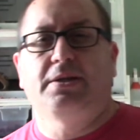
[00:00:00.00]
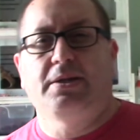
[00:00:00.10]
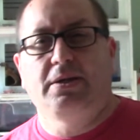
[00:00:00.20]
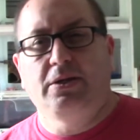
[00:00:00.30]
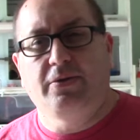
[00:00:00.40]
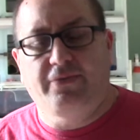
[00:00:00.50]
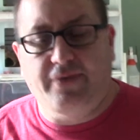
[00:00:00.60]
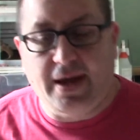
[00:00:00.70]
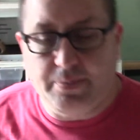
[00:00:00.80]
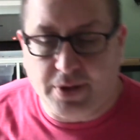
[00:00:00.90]

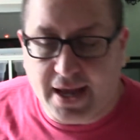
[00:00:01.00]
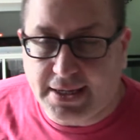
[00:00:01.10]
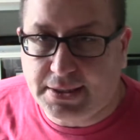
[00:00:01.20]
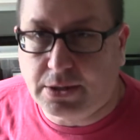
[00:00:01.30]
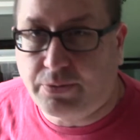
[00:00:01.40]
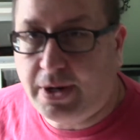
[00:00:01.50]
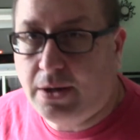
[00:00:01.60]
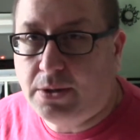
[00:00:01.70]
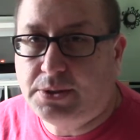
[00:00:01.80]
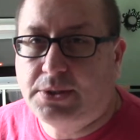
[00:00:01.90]
find plastic
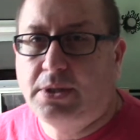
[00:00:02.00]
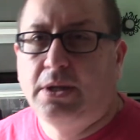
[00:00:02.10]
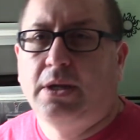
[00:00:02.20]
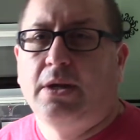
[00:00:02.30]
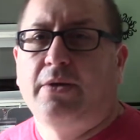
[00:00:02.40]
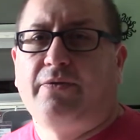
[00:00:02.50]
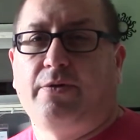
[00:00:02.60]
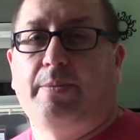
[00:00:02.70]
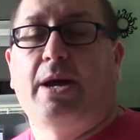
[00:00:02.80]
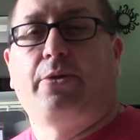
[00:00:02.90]
rails for
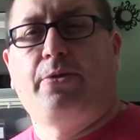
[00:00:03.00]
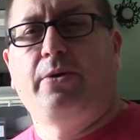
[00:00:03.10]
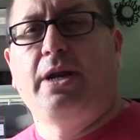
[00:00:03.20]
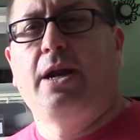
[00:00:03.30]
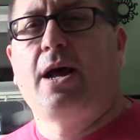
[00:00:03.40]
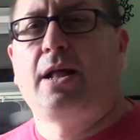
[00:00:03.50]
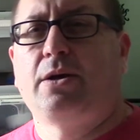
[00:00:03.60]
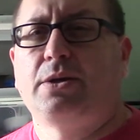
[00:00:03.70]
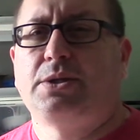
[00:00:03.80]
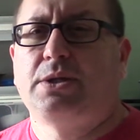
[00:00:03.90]
about
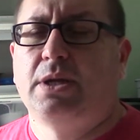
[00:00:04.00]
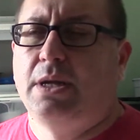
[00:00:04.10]
$30.